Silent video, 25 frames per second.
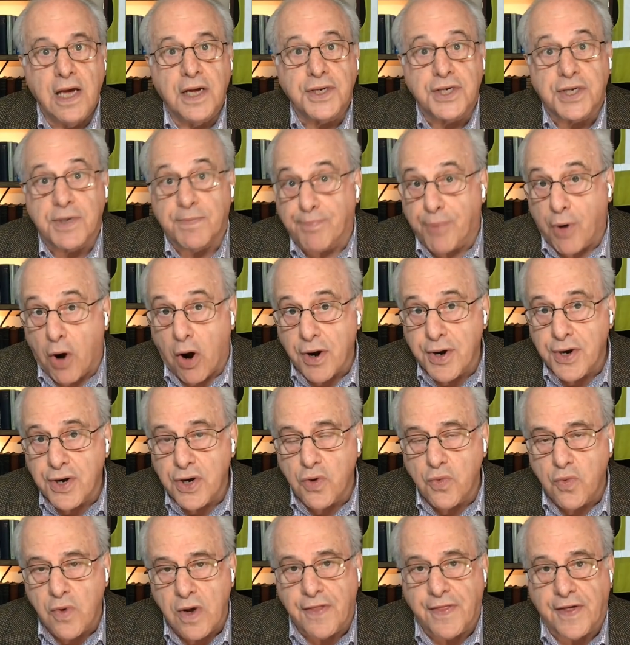to partner
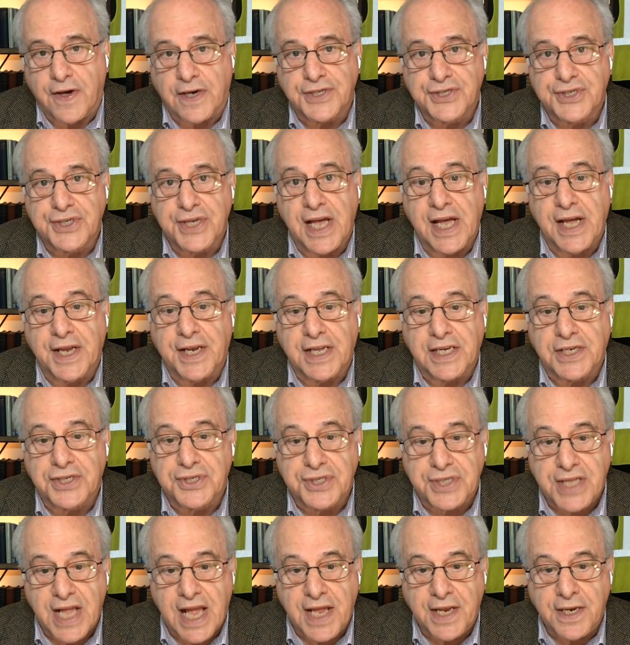with us and
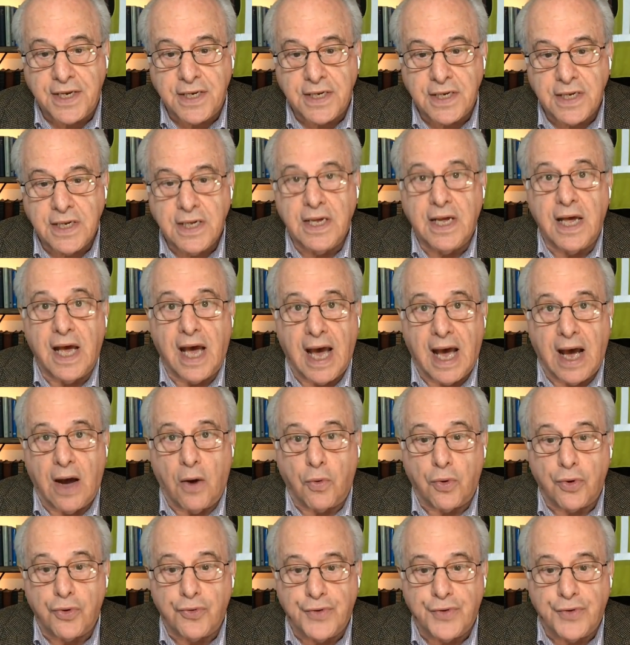extend our